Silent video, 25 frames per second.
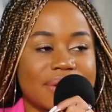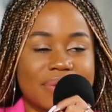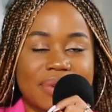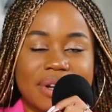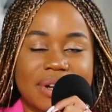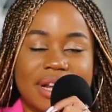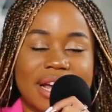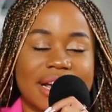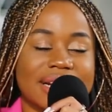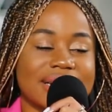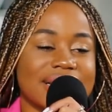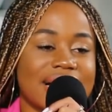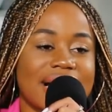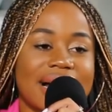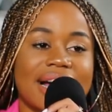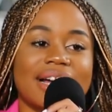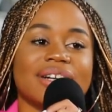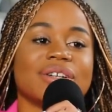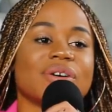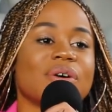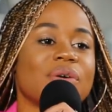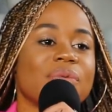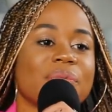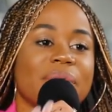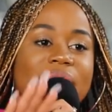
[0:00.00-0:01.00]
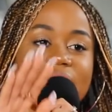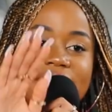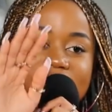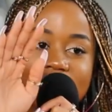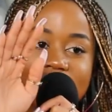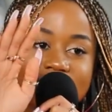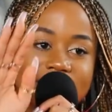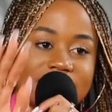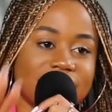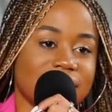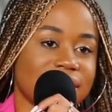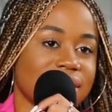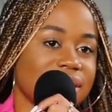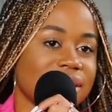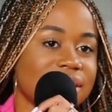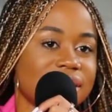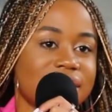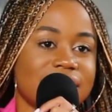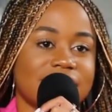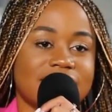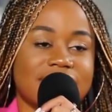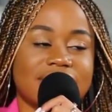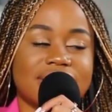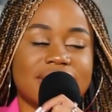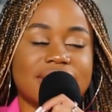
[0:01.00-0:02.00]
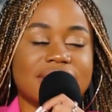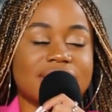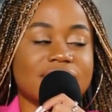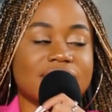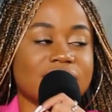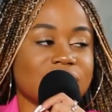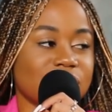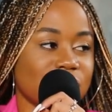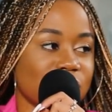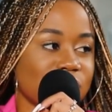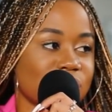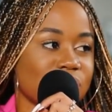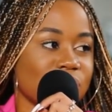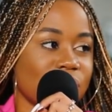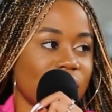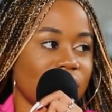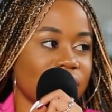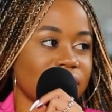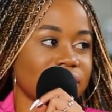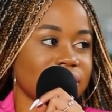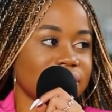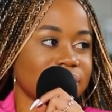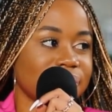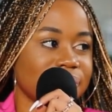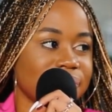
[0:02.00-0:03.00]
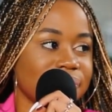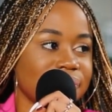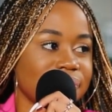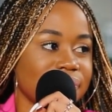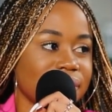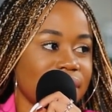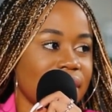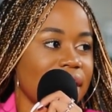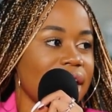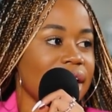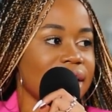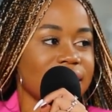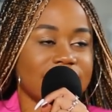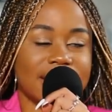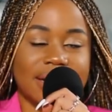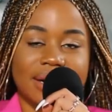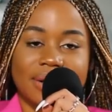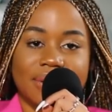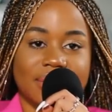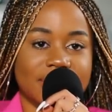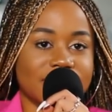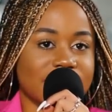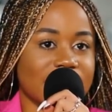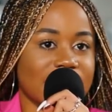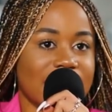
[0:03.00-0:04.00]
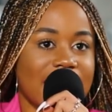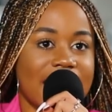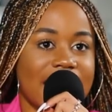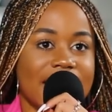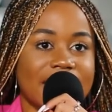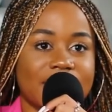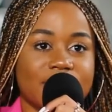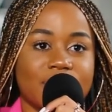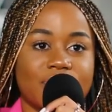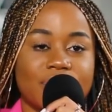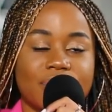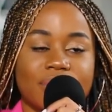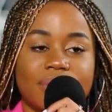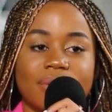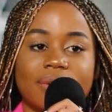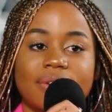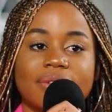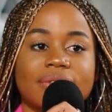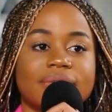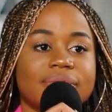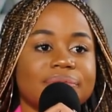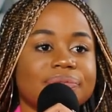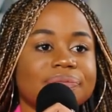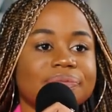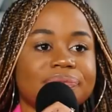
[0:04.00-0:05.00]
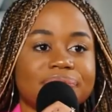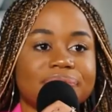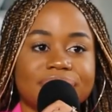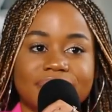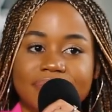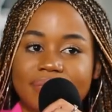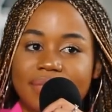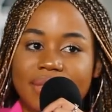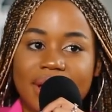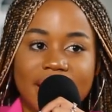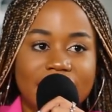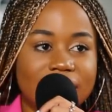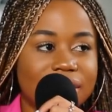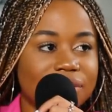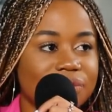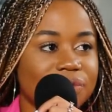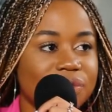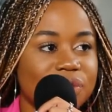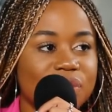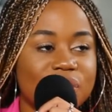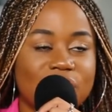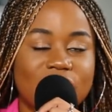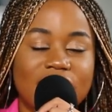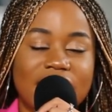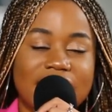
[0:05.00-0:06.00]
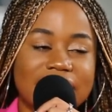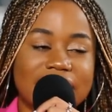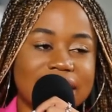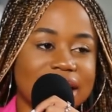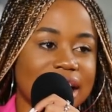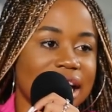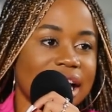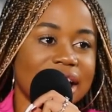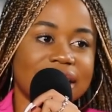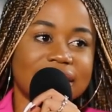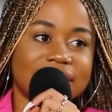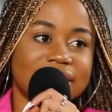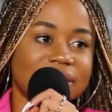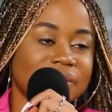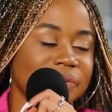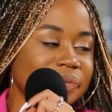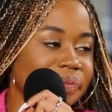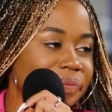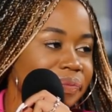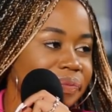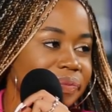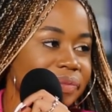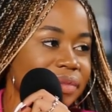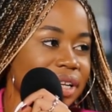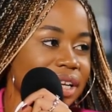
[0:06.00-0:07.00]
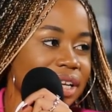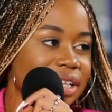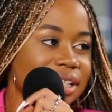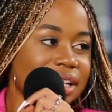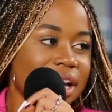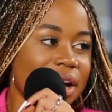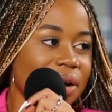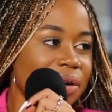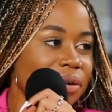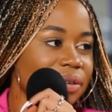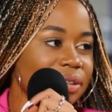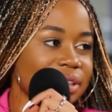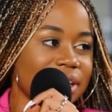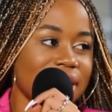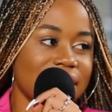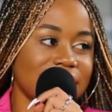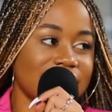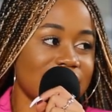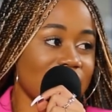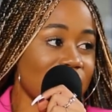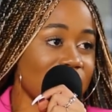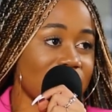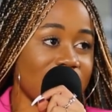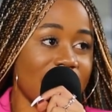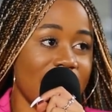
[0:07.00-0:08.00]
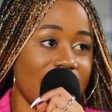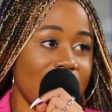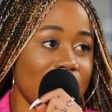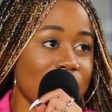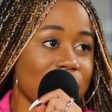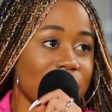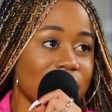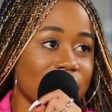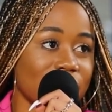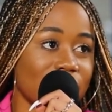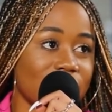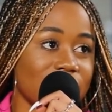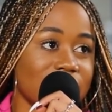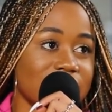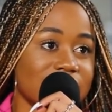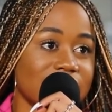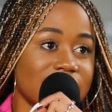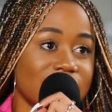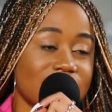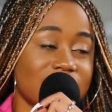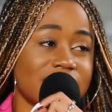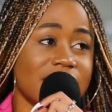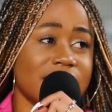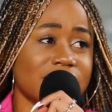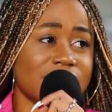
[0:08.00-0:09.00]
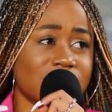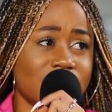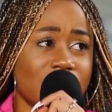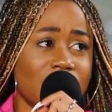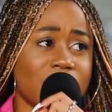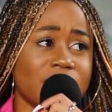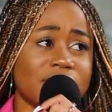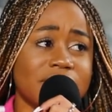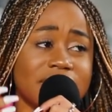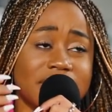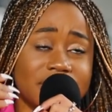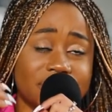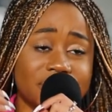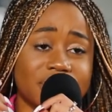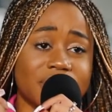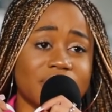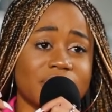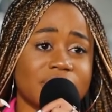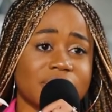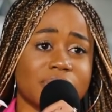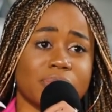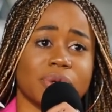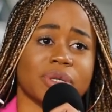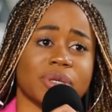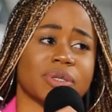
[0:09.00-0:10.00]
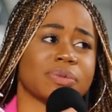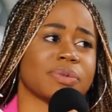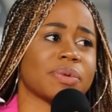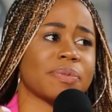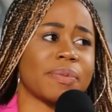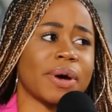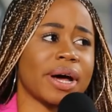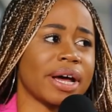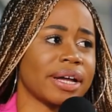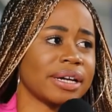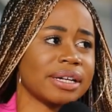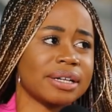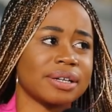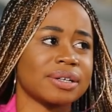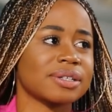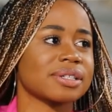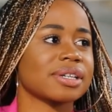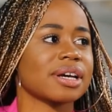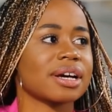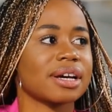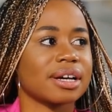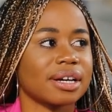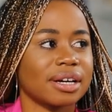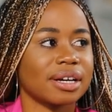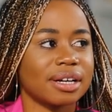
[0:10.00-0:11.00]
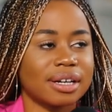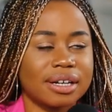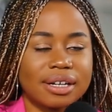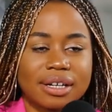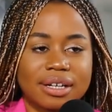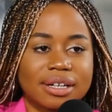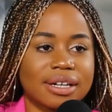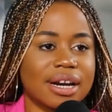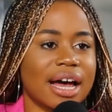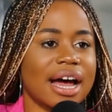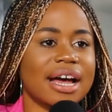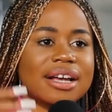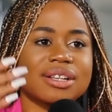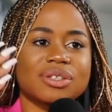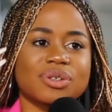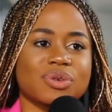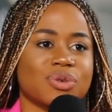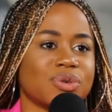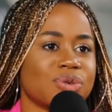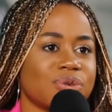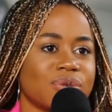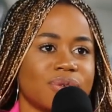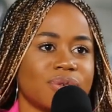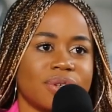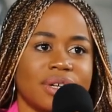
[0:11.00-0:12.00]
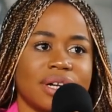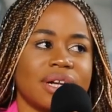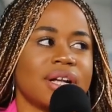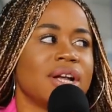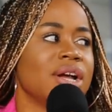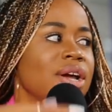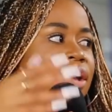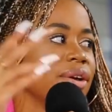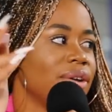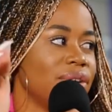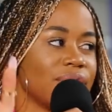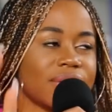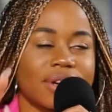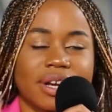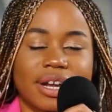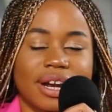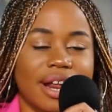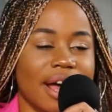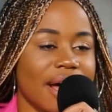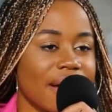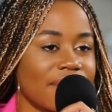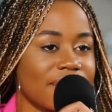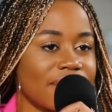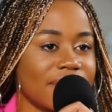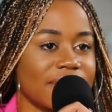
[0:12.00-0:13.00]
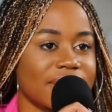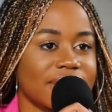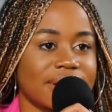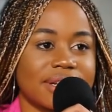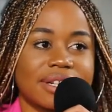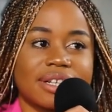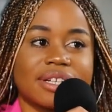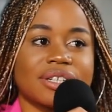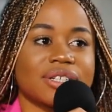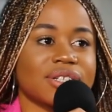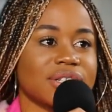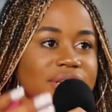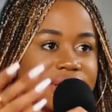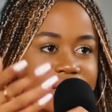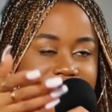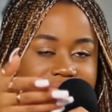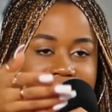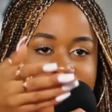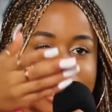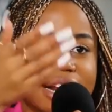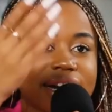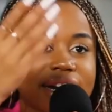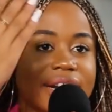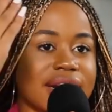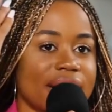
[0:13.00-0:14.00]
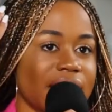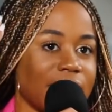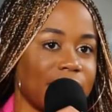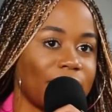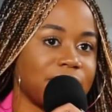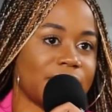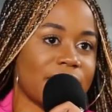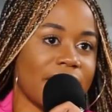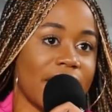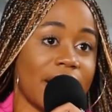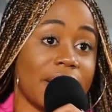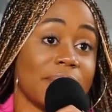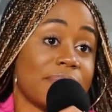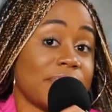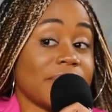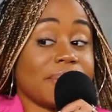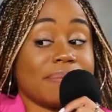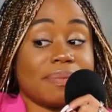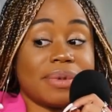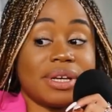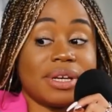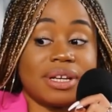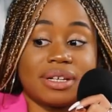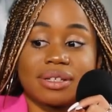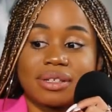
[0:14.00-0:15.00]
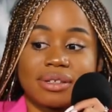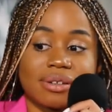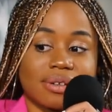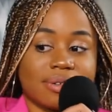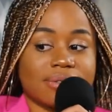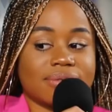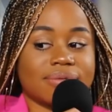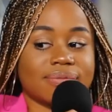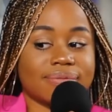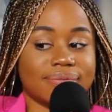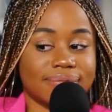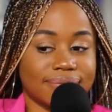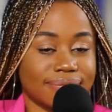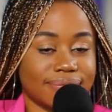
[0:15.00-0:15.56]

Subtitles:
it. We're like, nah, no, man. This is your song. And then I was like, alright, cool. And it flew like that. That's how it happened, honestly. Because that song initially was supposed to be mine. And I was like, nah, it's cool. You can have it. And initially it ended up helping me. So,